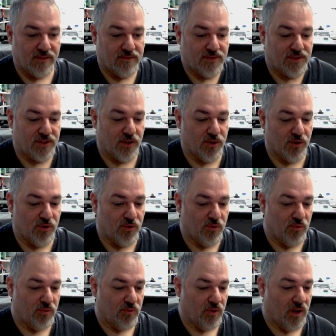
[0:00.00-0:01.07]

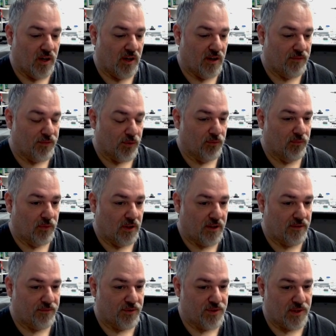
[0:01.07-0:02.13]
So if you're
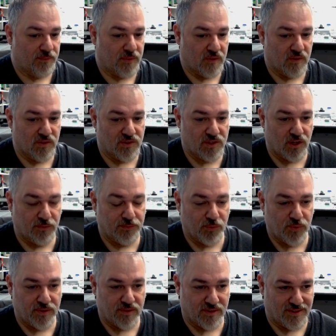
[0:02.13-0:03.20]
looking for something to sculpt
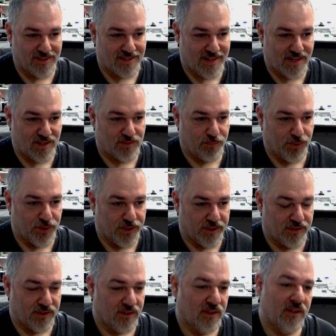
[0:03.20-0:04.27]
with that stays
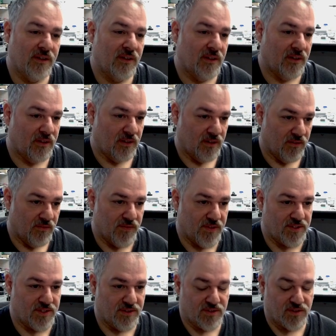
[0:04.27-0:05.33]
put,
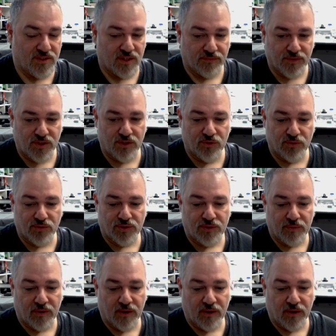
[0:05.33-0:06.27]
this is the stuff to use.